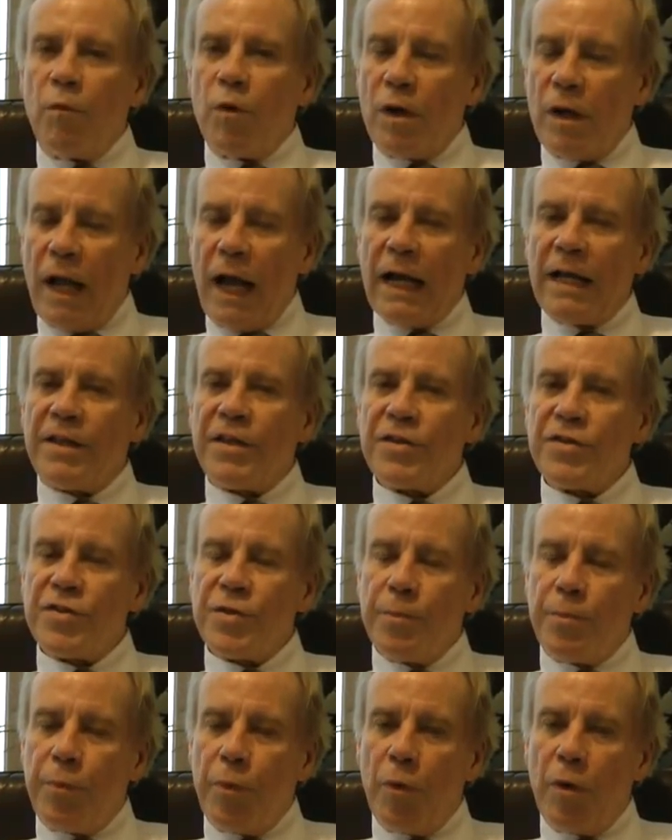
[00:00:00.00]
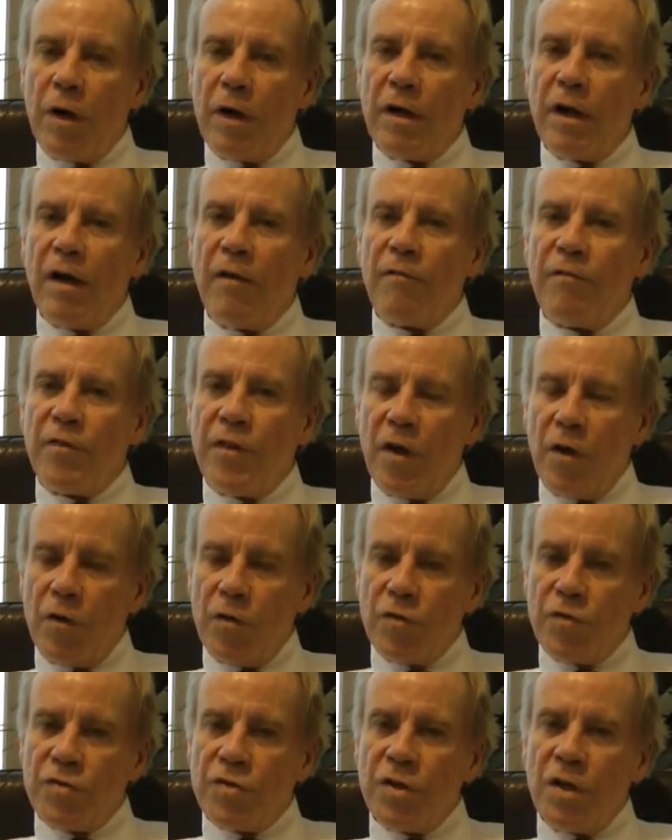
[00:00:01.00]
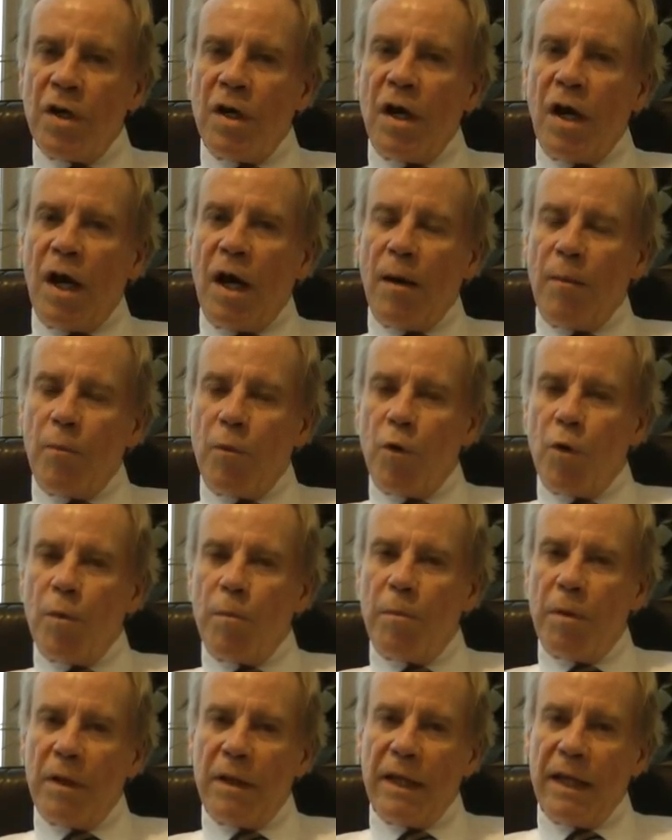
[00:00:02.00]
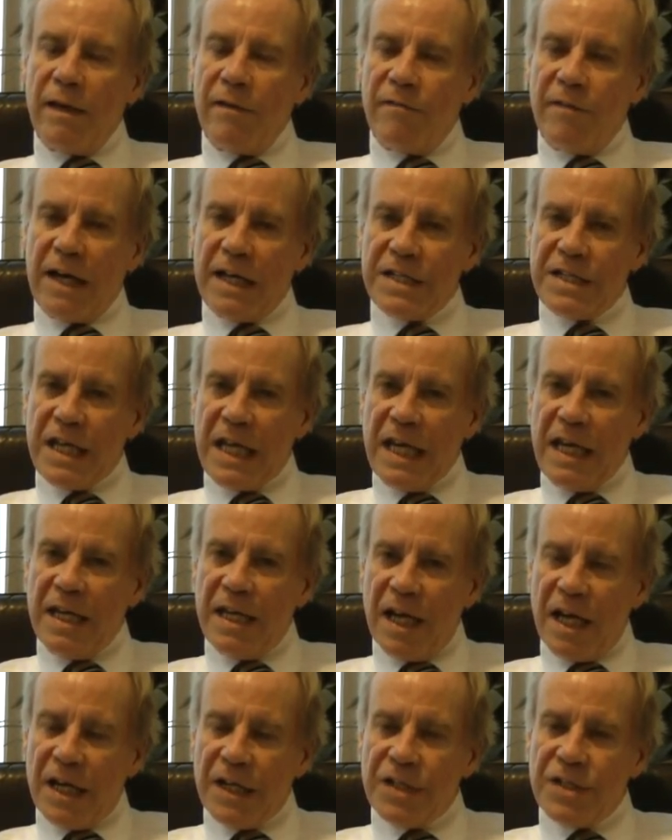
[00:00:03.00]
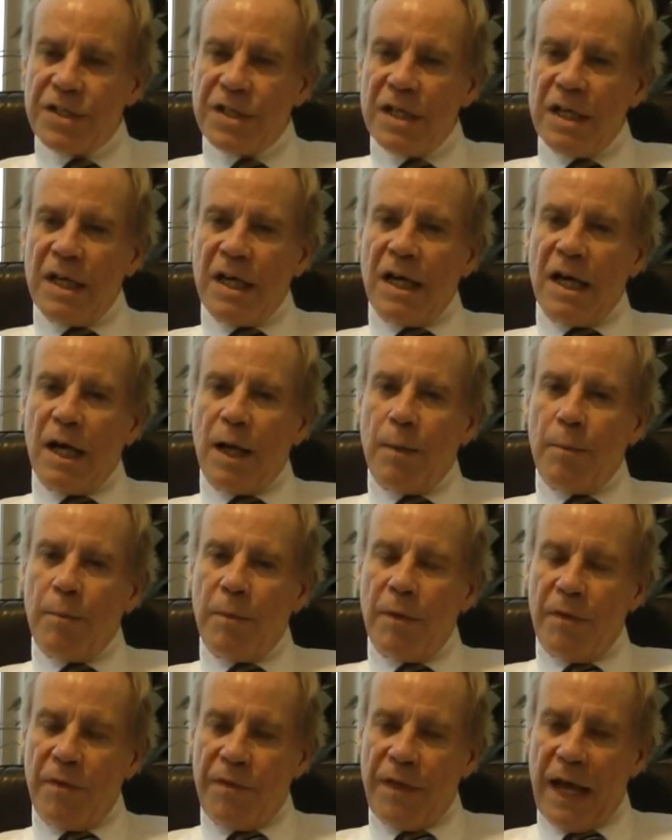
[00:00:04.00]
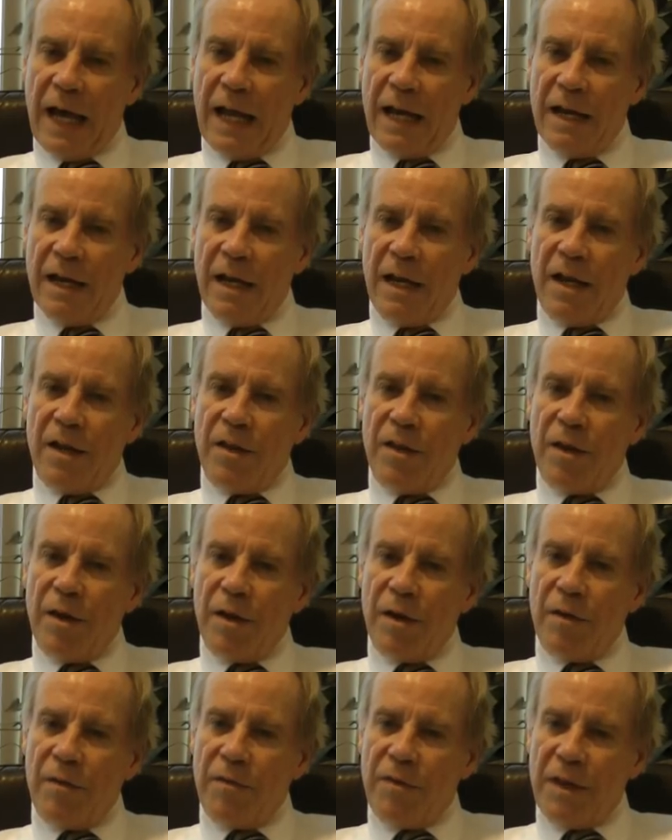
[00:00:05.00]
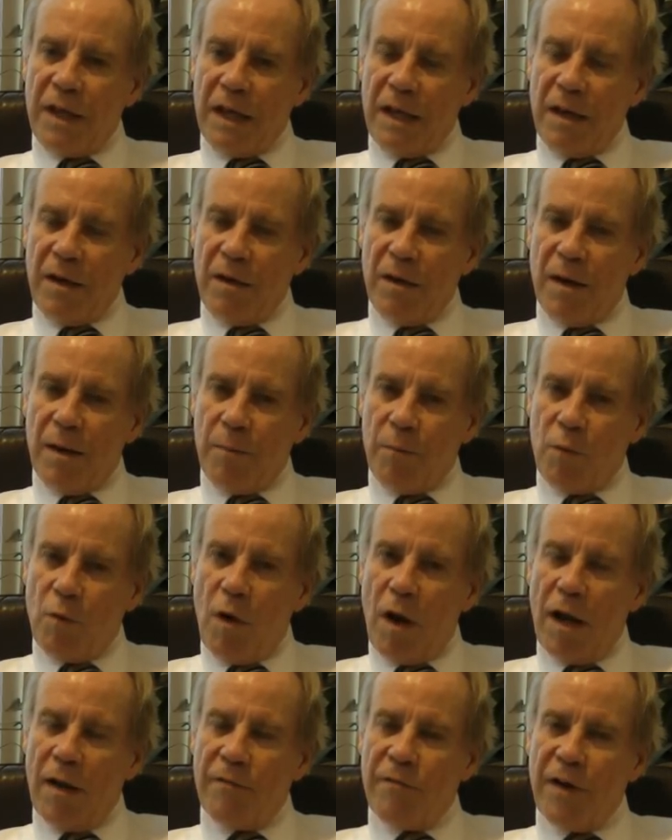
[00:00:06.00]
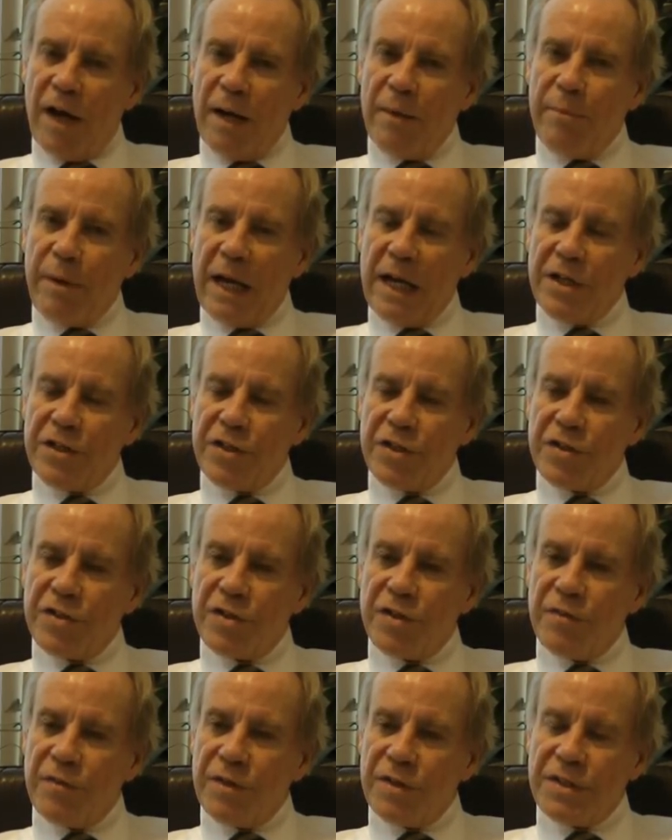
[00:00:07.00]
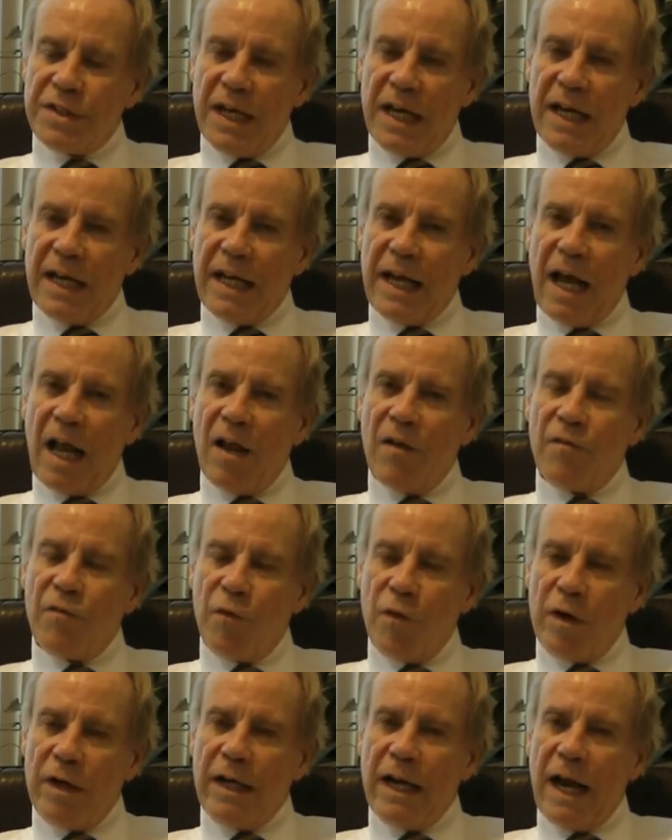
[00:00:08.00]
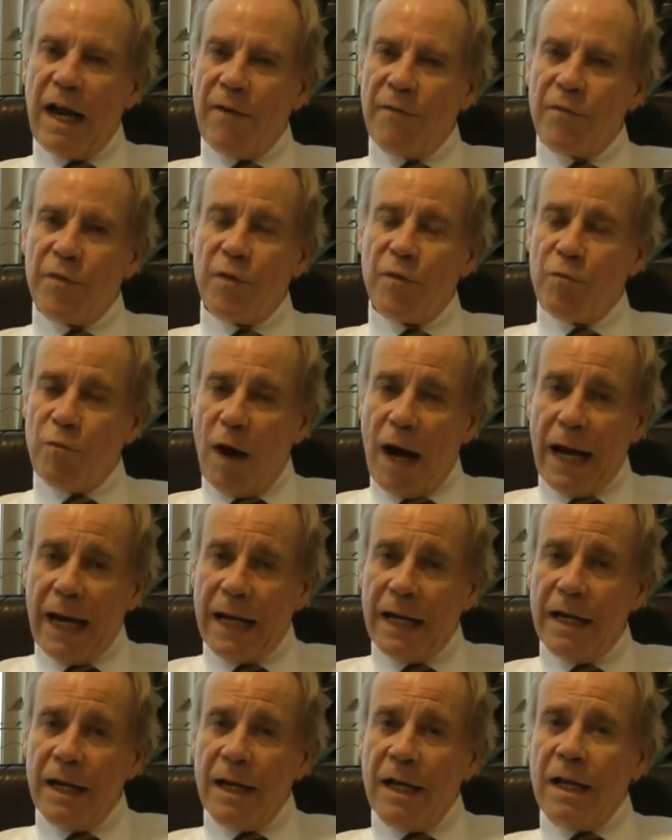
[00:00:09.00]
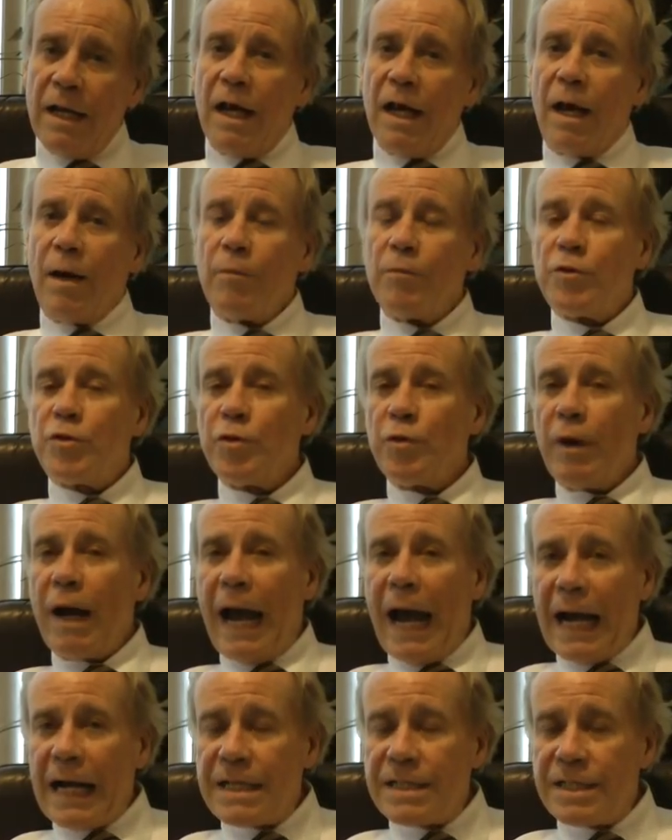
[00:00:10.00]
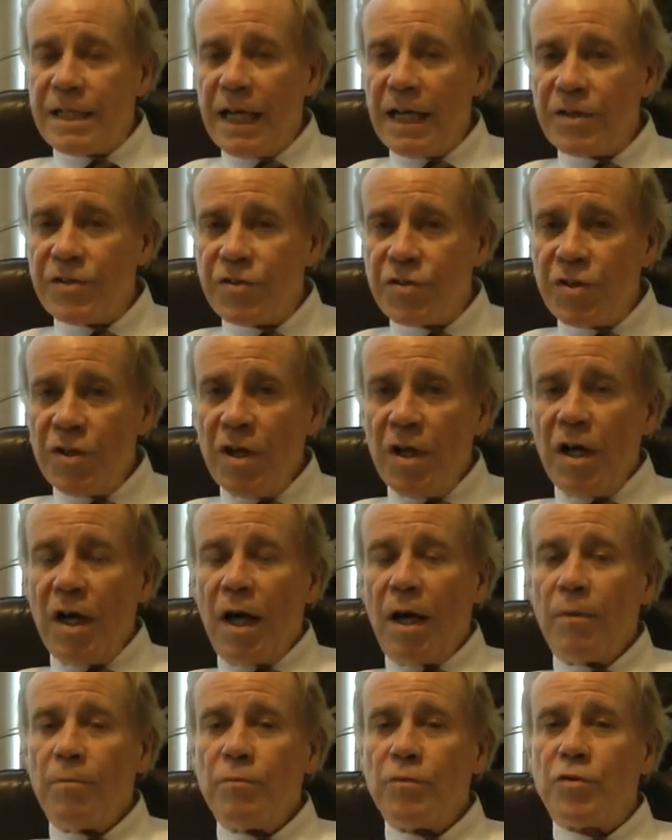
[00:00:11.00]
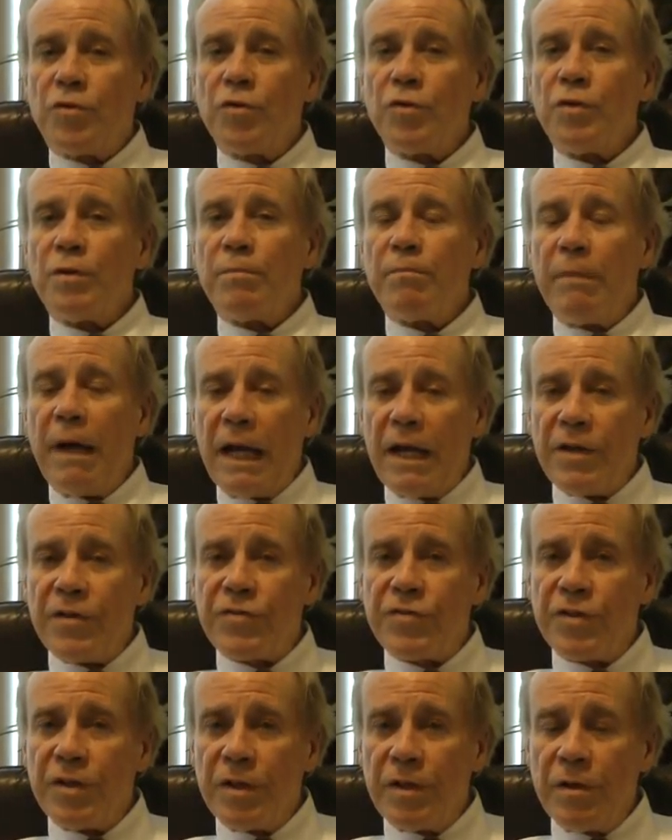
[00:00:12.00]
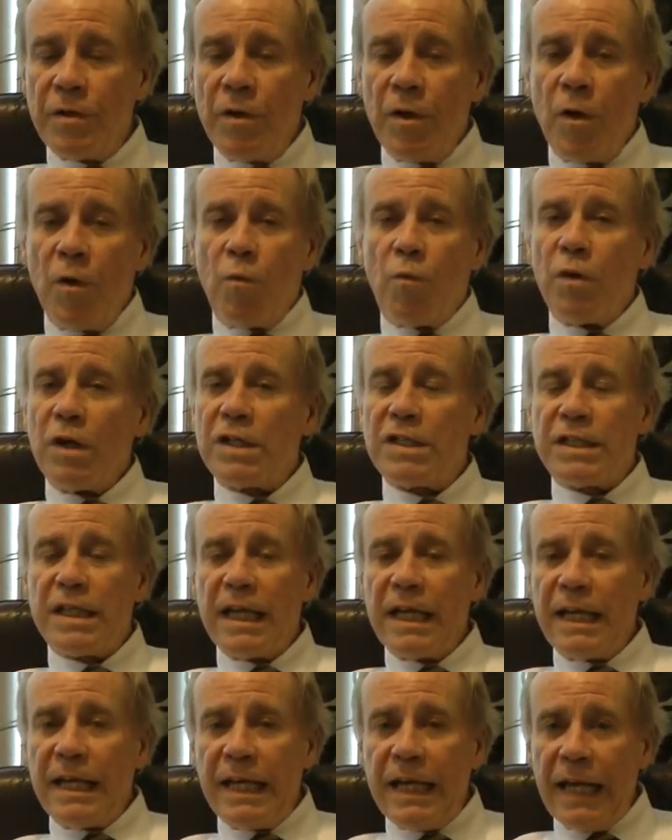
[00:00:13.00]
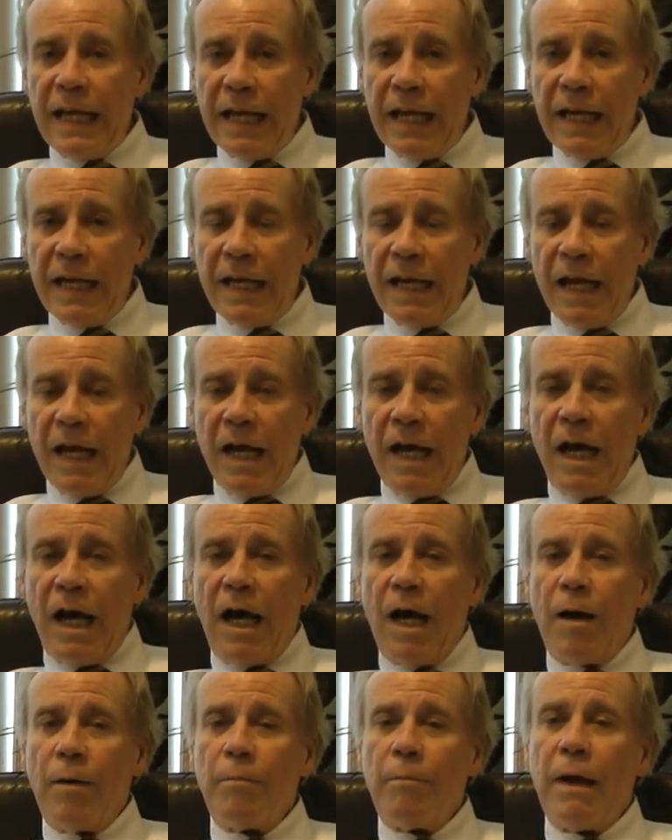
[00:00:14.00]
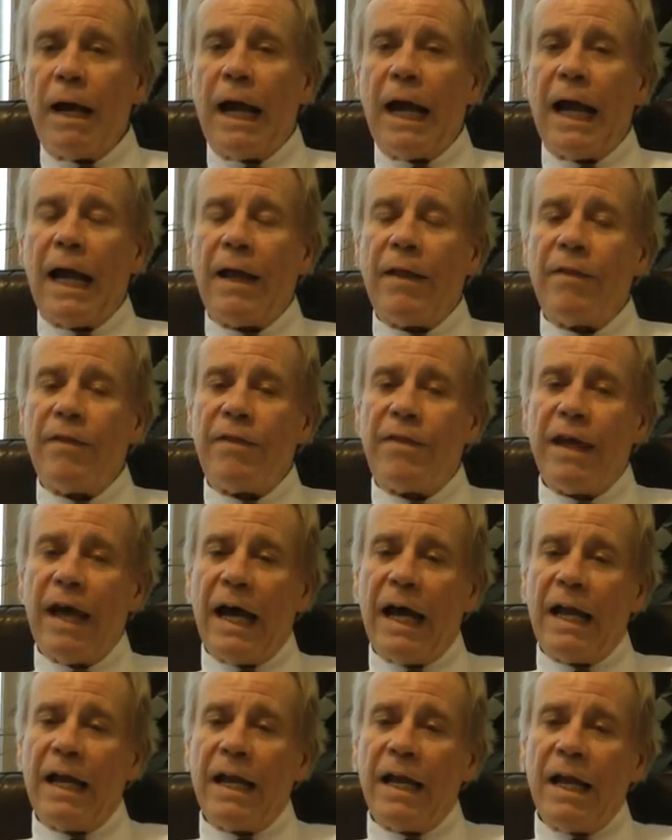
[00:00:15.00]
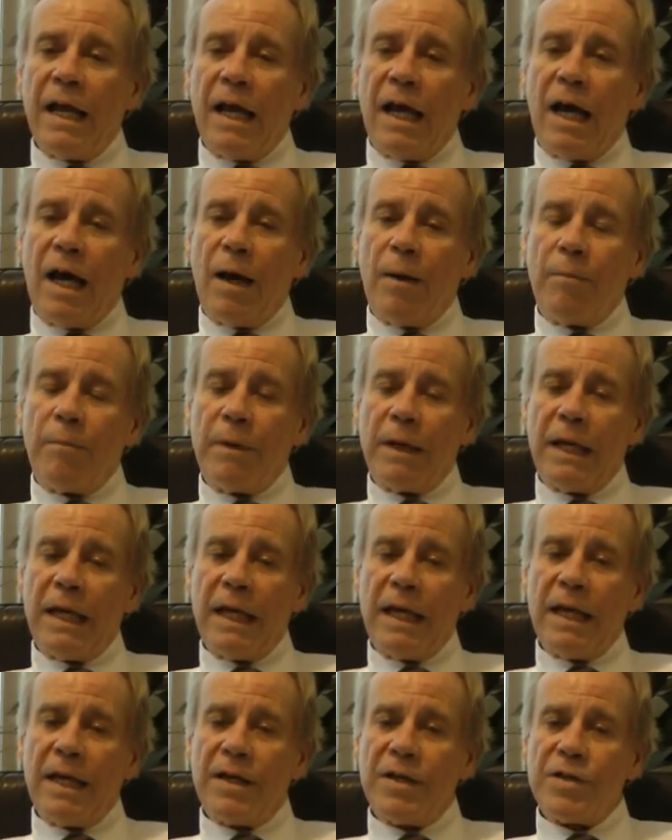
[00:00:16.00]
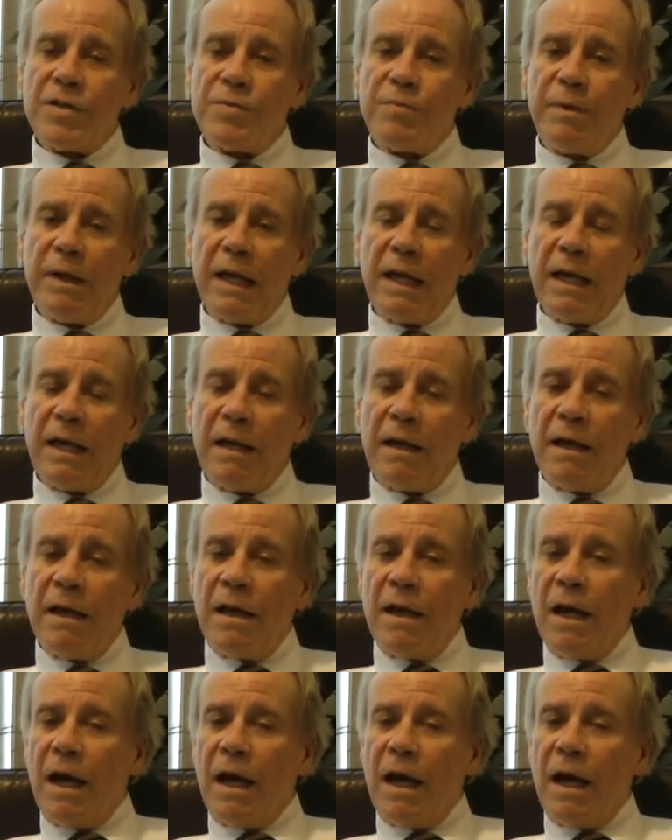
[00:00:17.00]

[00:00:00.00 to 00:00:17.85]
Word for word: would like the support of those um, who believe, as he does, um, that the, the um, qualified patients of the state of California have the right um, to access um, to the medicine which they need, and that he is being